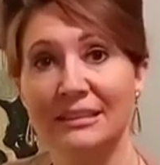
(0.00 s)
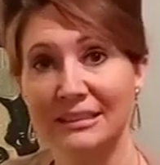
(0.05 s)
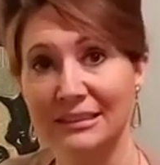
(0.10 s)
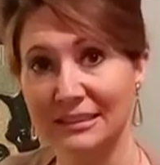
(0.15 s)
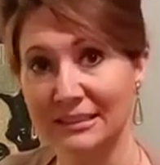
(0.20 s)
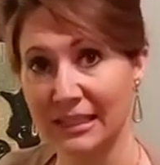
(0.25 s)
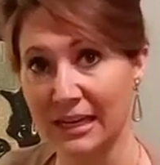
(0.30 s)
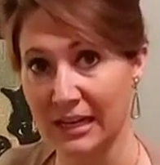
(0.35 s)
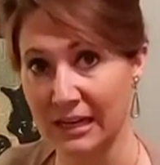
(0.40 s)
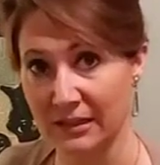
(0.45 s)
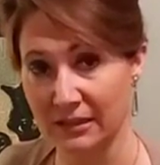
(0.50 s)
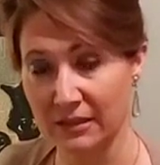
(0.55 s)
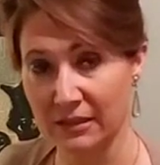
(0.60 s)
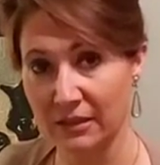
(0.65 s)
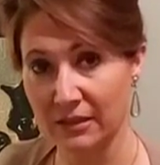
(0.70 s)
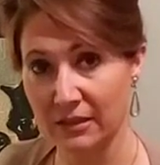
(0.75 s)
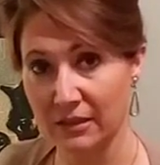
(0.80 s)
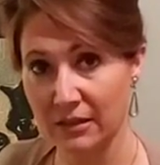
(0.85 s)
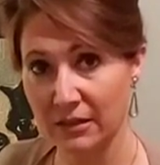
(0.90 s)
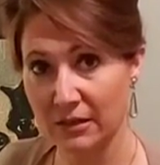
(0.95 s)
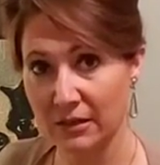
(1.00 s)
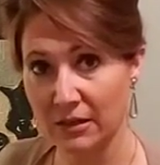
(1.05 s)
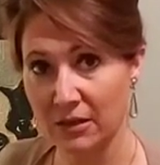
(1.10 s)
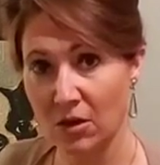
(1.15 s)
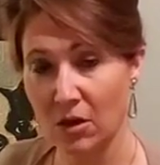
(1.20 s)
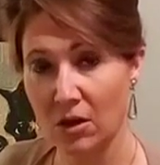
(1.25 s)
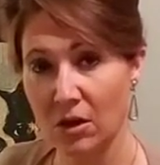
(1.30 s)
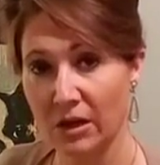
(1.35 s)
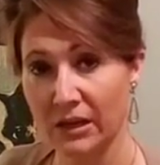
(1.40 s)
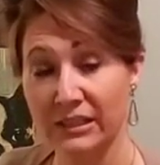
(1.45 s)
and sank.
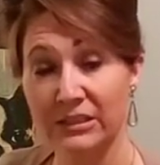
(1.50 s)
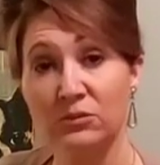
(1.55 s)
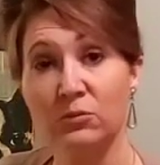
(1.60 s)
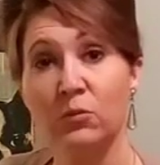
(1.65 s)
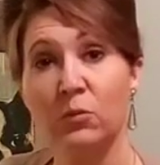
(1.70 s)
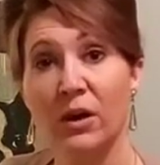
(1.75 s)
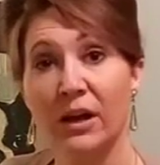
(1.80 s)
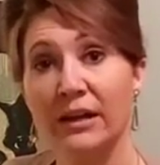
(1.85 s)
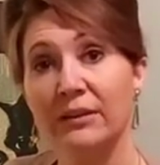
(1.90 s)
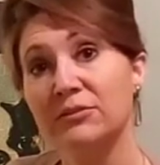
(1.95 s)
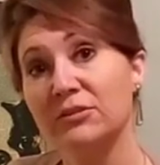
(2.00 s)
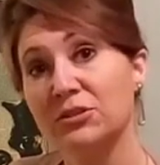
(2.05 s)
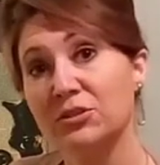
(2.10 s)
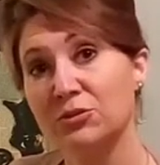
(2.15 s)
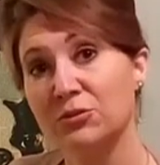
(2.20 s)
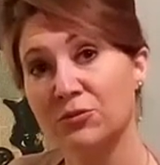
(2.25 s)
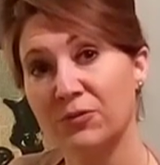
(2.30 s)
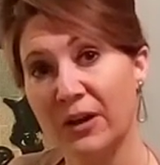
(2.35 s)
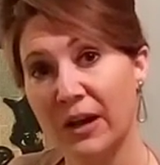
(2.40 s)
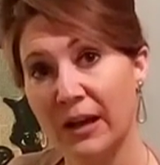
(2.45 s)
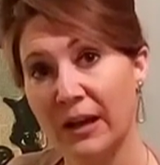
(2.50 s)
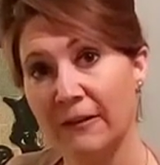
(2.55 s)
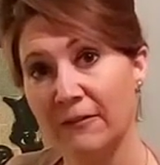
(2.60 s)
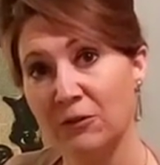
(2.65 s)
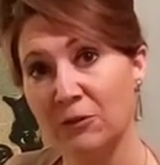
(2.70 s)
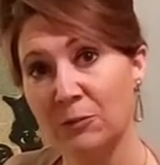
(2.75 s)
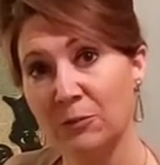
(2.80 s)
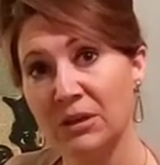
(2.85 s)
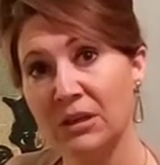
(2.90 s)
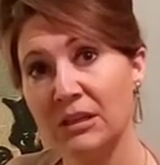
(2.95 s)
His wife survived,